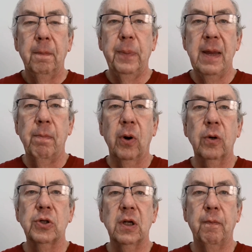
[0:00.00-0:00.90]
Be
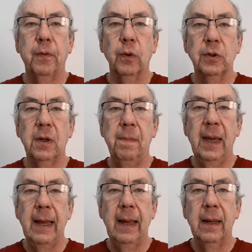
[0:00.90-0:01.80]
merciful to
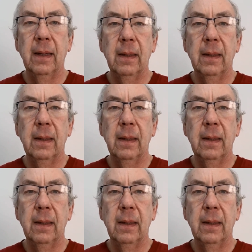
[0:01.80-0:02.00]
me.